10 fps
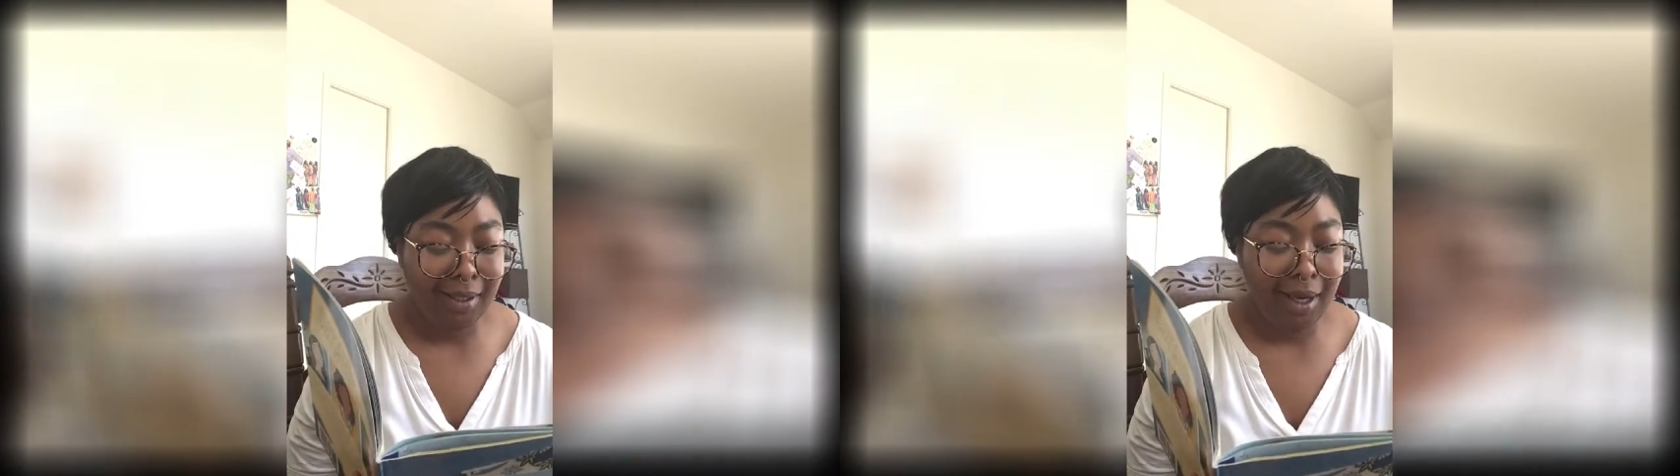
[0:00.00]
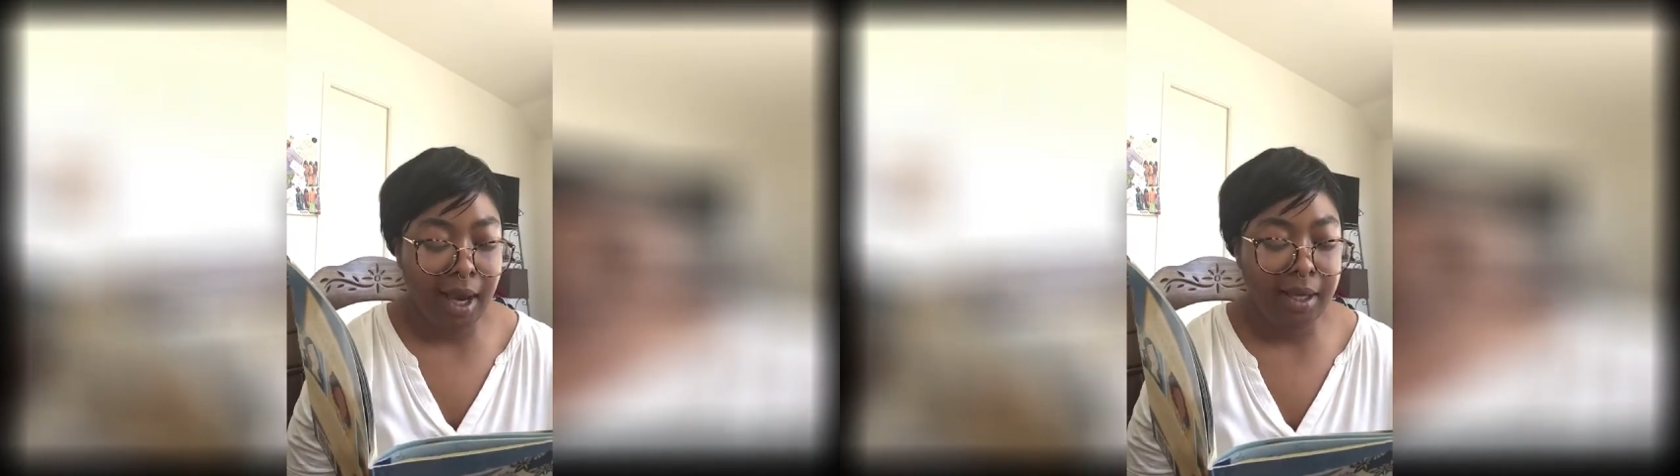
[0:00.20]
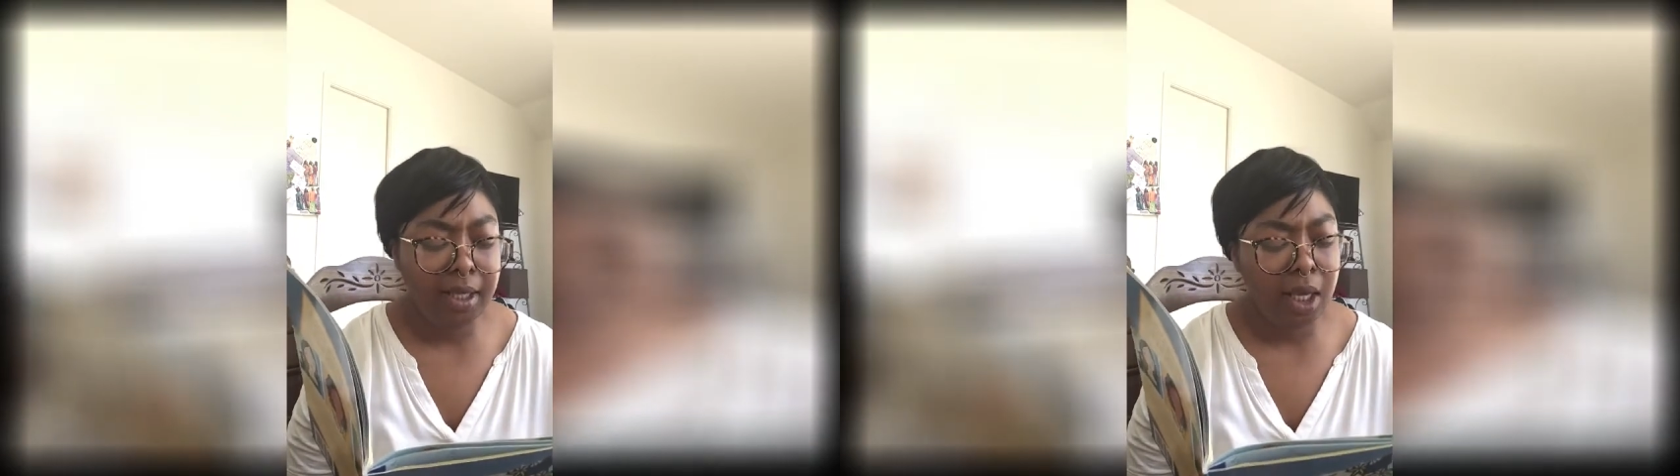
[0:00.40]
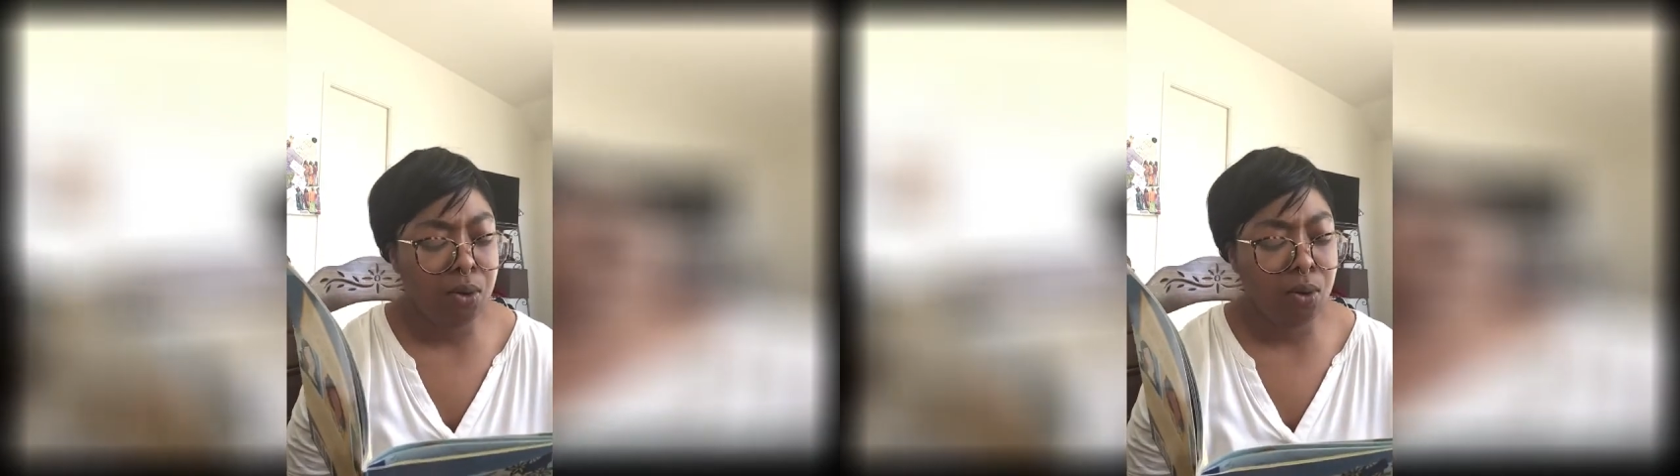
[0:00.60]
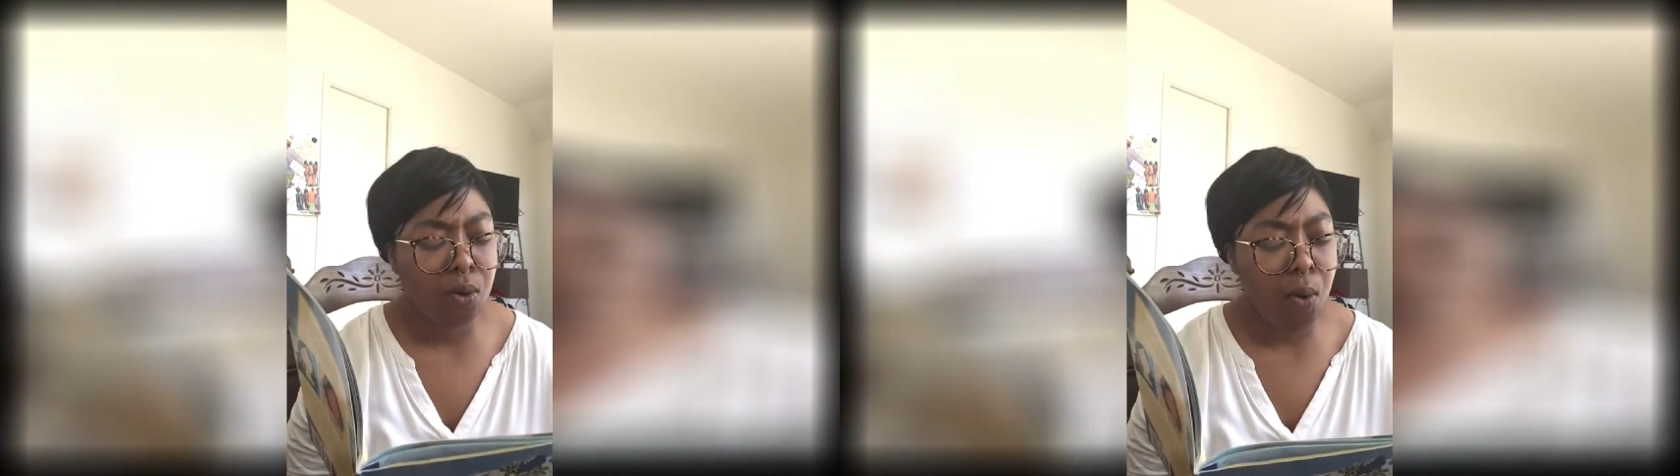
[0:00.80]
I sat
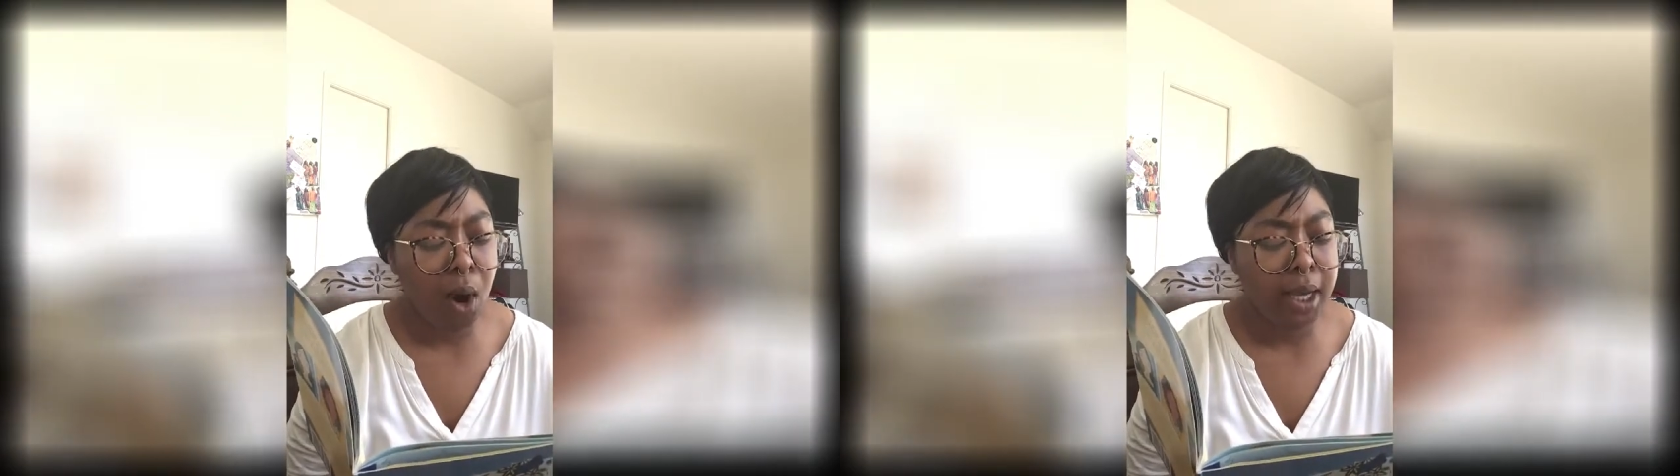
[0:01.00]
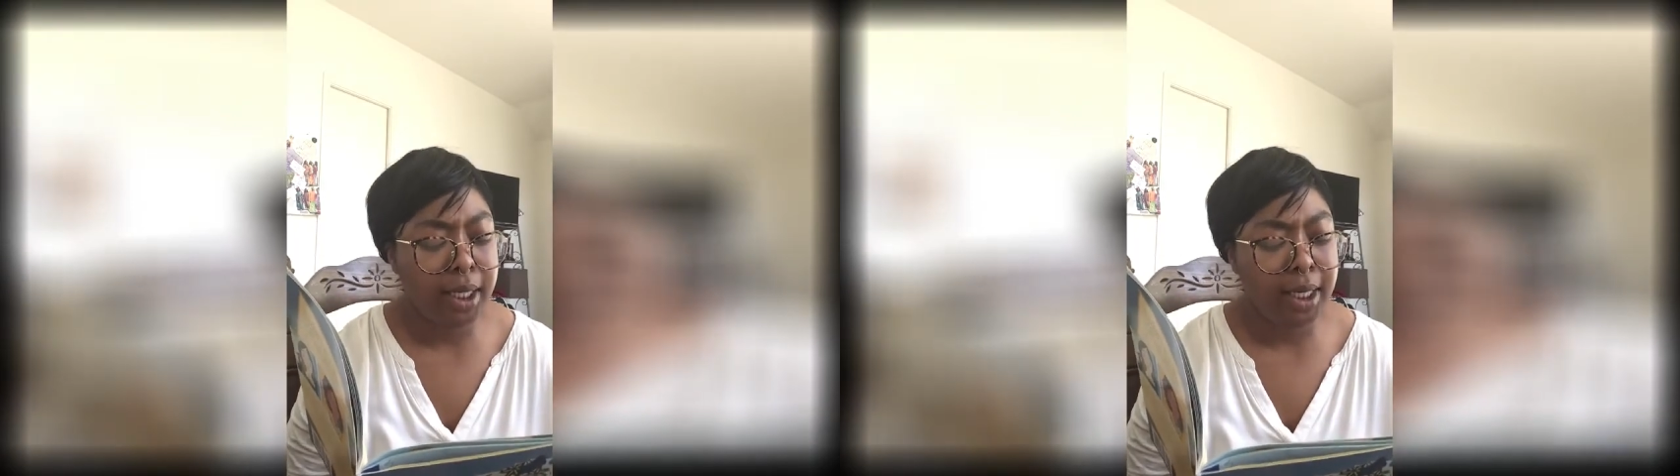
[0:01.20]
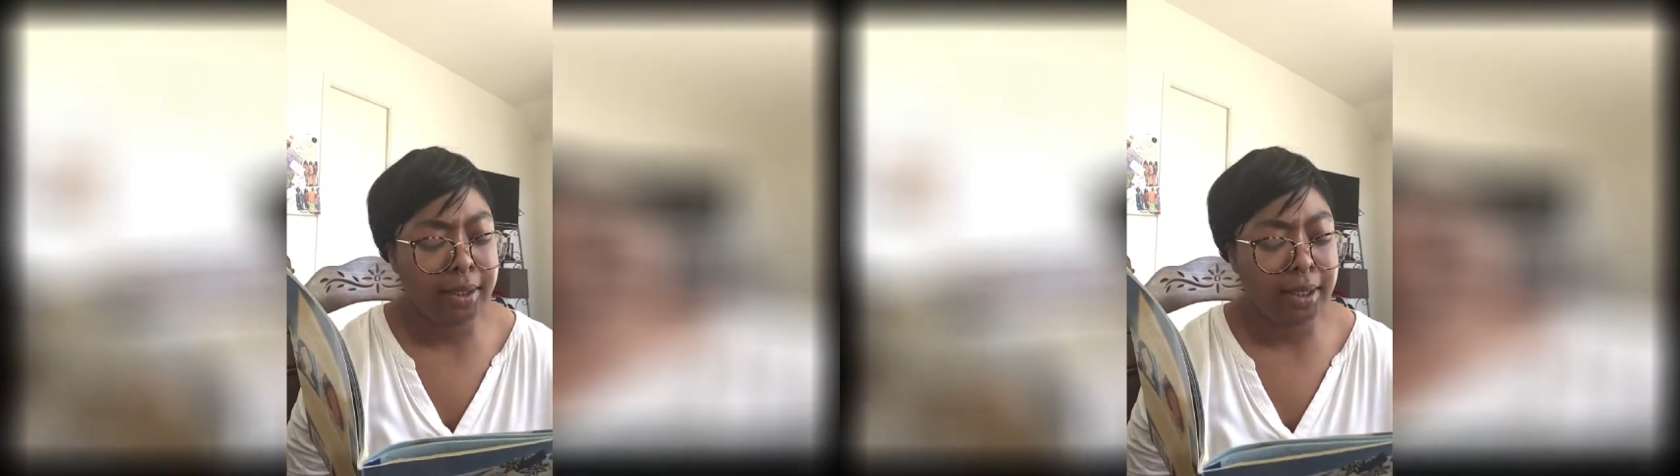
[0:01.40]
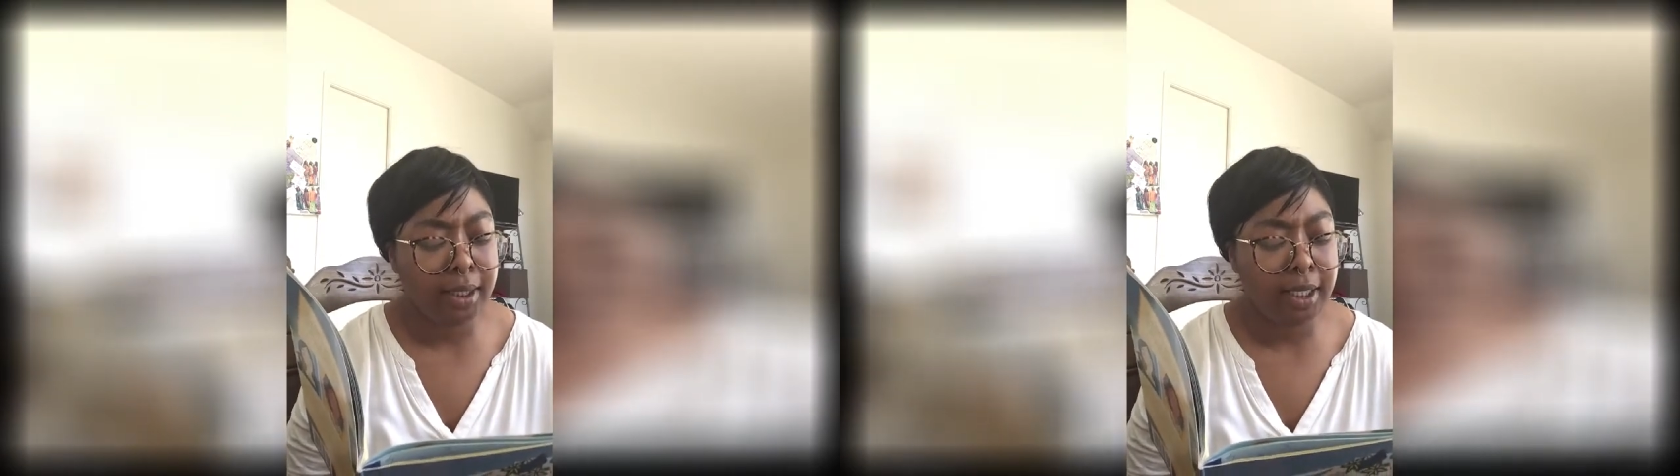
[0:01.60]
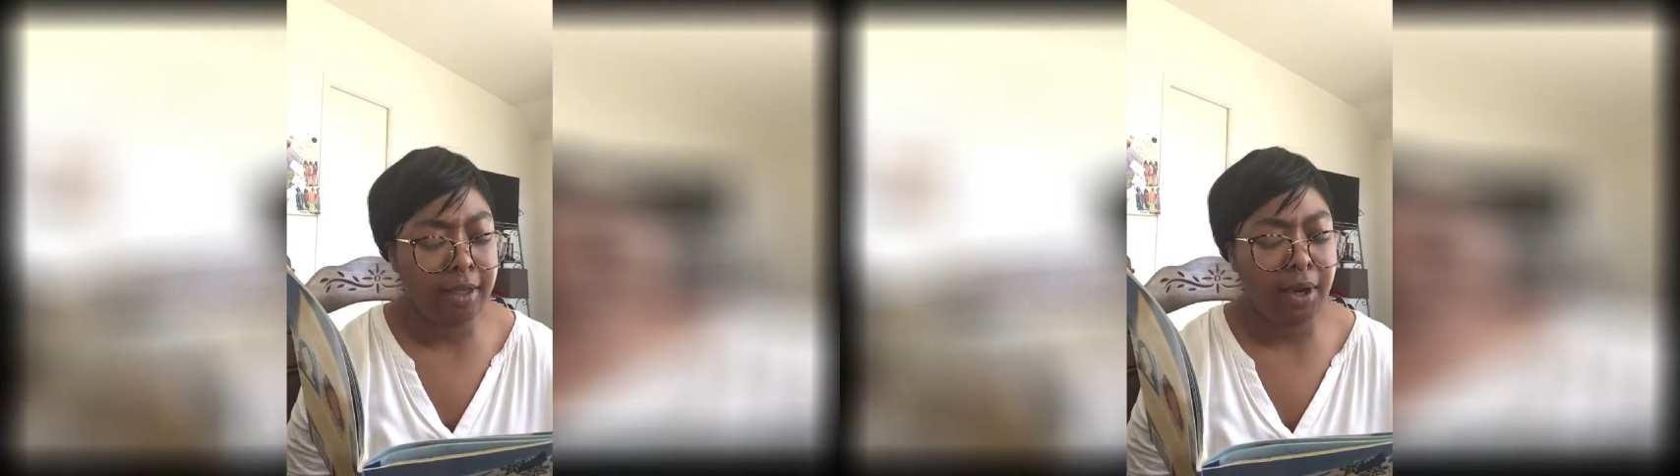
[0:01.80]
quiet as a leaf.